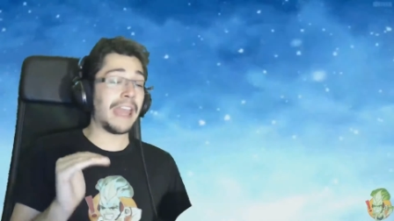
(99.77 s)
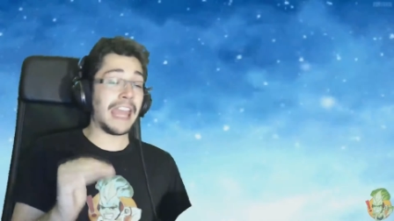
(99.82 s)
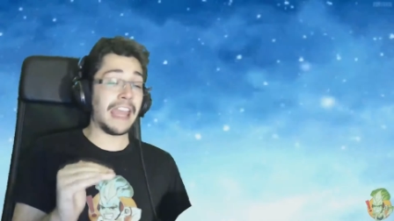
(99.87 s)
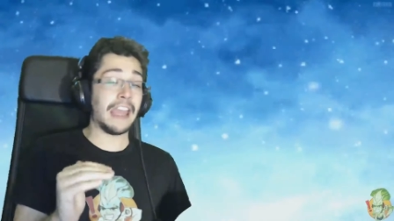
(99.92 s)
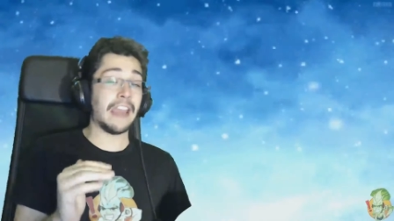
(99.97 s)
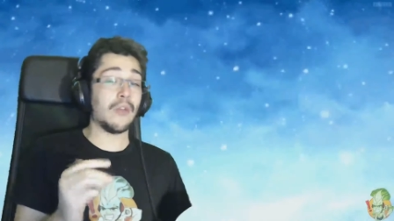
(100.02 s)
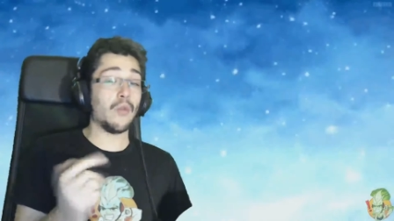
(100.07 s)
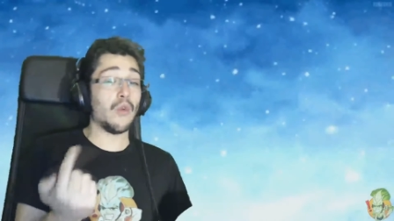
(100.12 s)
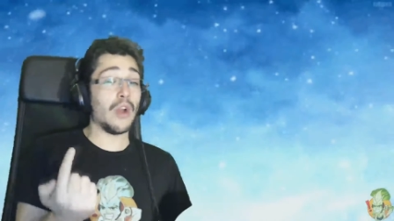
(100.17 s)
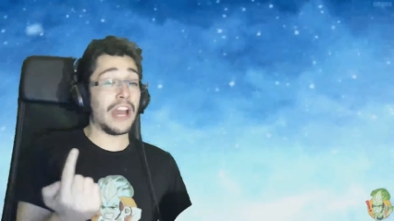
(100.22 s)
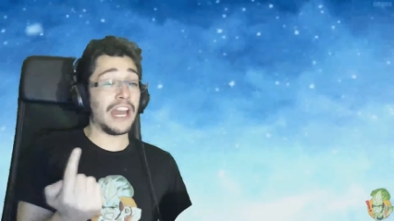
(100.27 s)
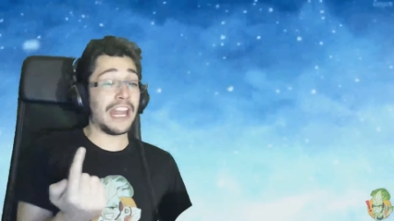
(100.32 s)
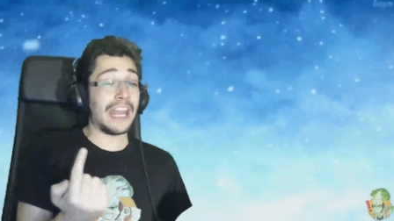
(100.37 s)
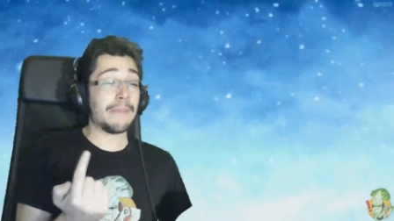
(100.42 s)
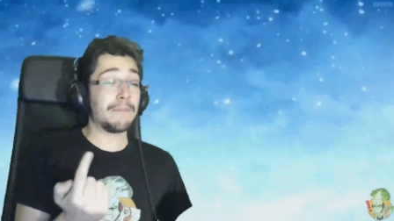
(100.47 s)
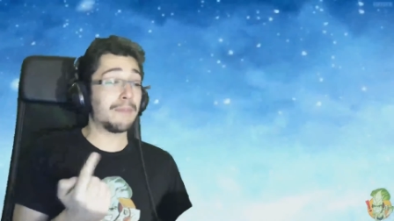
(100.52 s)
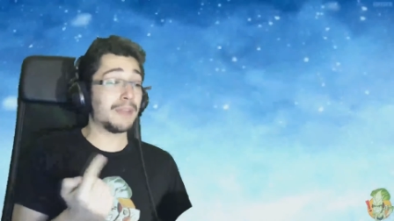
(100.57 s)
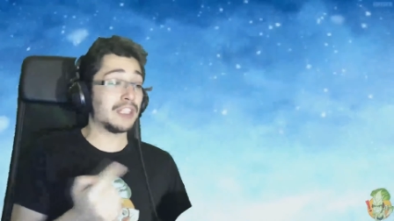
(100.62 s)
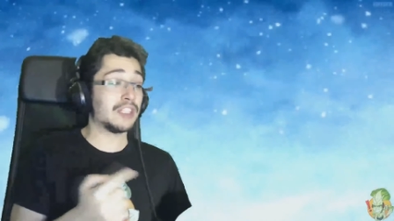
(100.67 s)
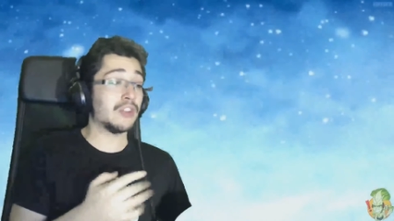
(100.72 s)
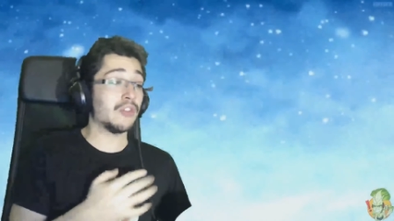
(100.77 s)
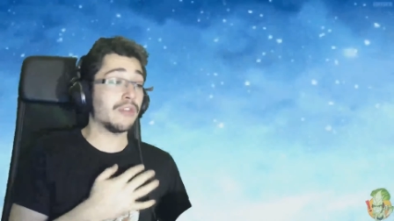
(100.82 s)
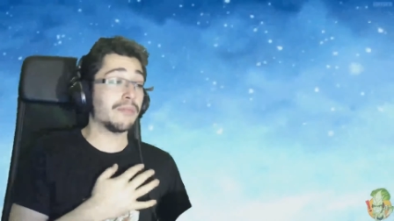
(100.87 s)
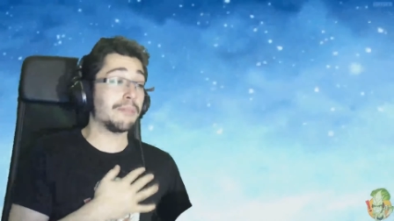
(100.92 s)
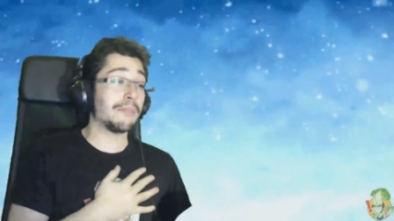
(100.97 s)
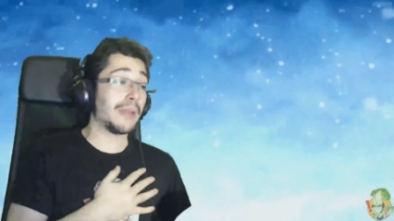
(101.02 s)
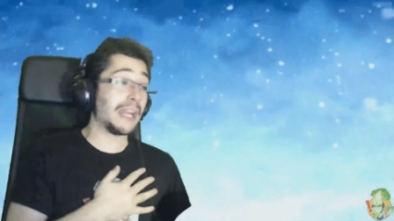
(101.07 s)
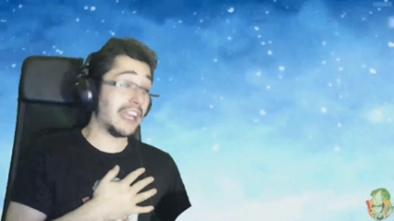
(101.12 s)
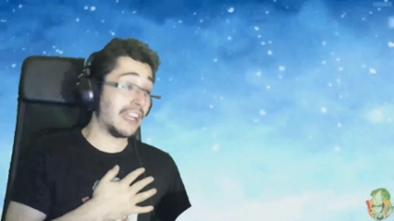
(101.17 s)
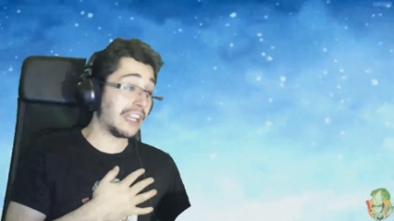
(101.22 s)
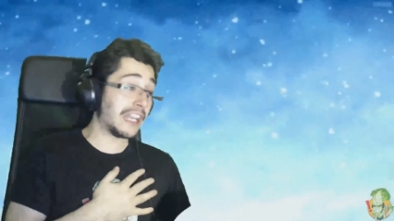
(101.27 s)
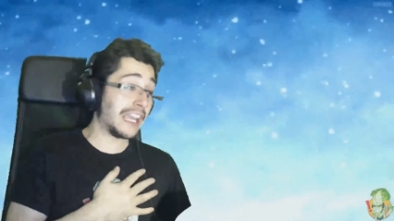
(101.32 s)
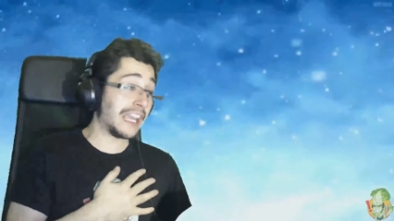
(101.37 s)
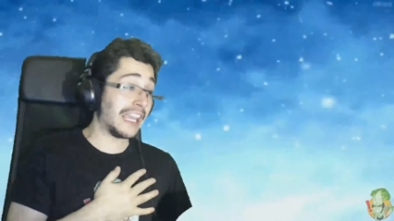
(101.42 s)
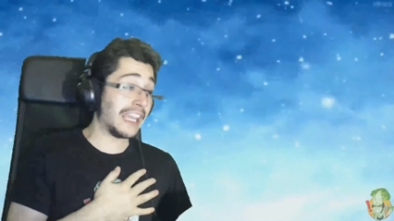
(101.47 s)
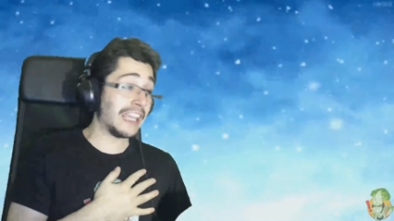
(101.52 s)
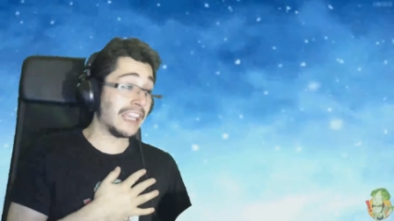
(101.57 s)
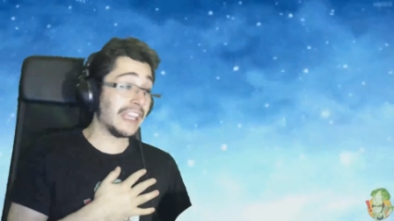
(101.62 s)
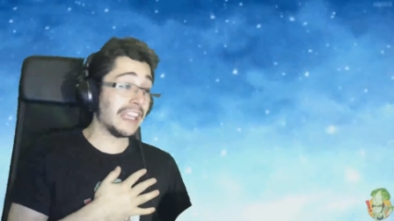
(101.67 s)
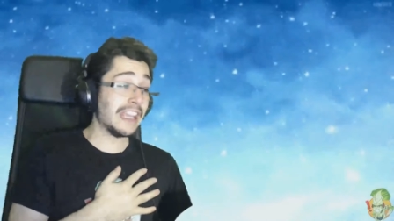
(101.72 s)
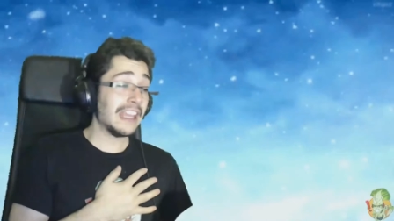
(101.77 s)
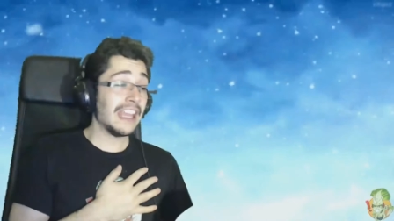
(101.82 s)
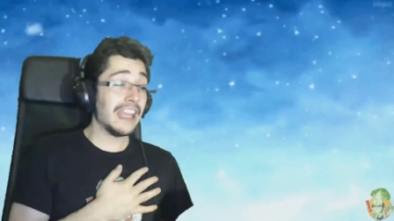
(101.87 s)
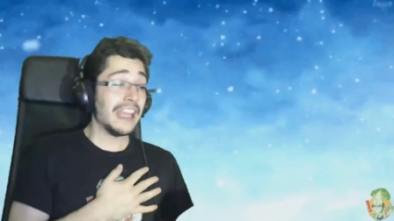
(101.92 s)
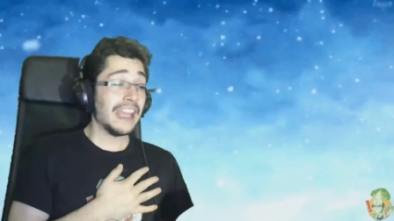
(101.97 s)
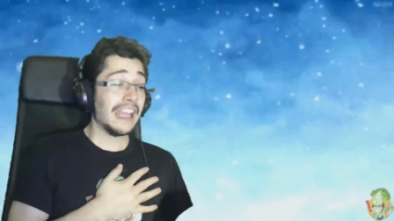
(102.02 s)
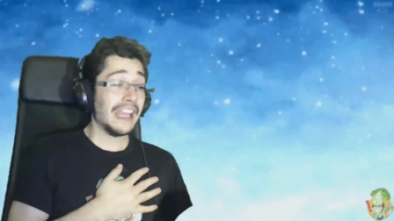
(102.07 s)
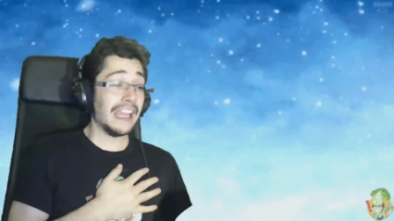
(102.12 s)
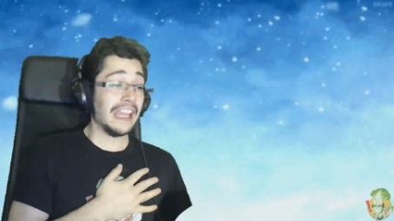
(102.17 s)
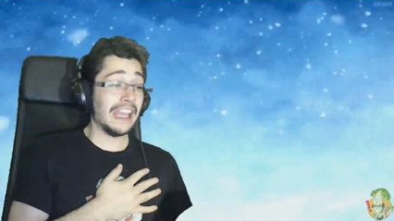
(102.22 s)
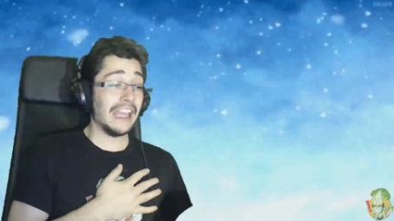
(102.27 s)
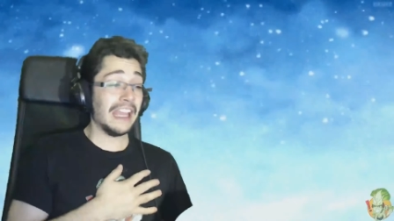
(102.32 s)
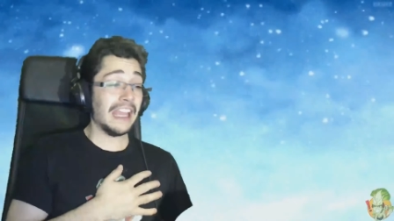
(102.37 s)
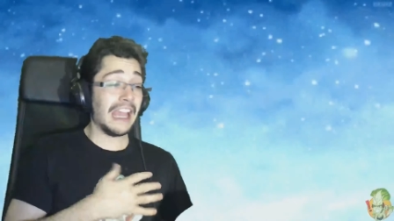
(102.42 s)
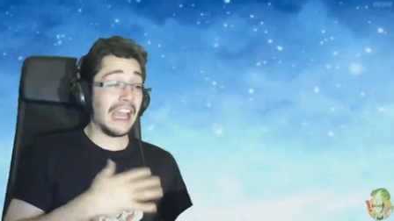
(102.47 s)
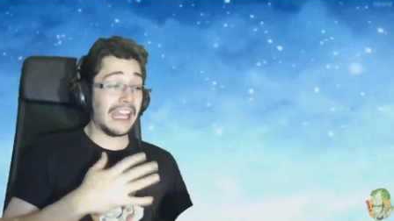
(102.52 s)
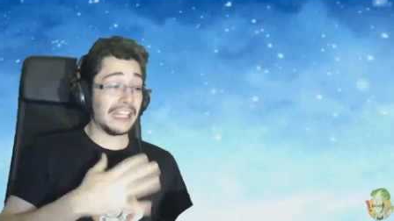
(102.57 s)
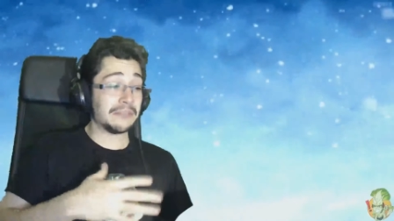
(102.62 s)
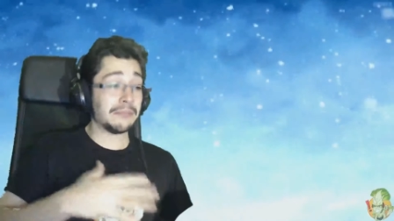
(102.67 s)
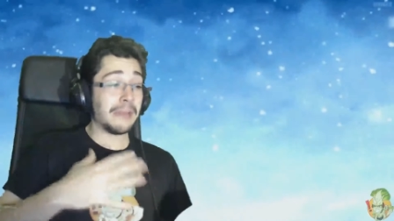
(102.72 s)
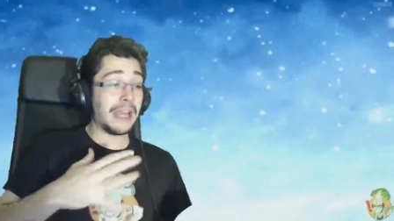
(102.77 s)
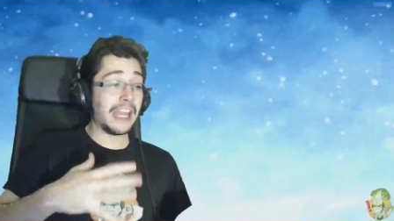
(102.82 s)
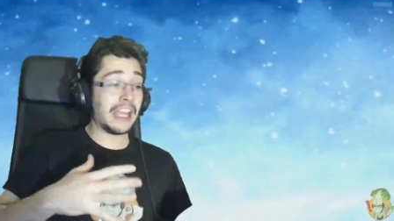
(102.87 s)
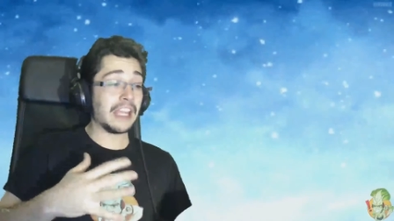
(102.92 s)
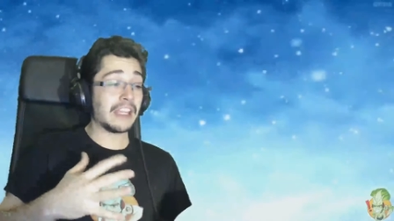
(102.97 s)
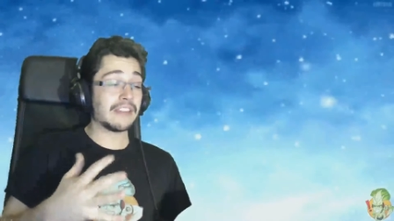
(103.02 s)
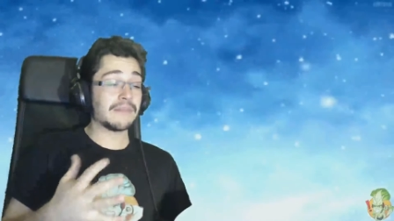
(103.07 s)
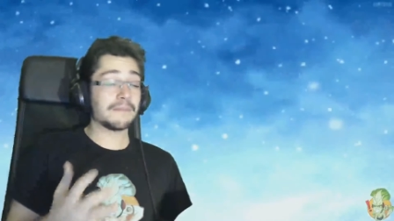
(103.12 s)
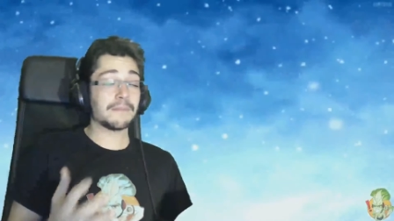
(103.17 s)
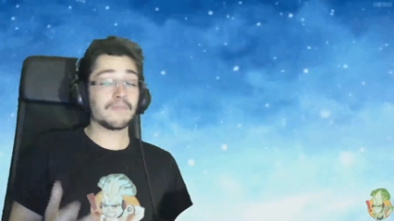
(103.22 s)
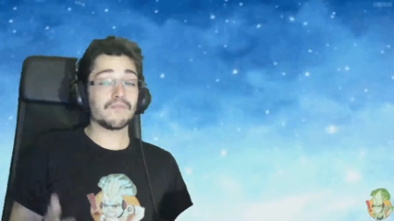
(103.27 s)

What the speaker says: one episode per day as my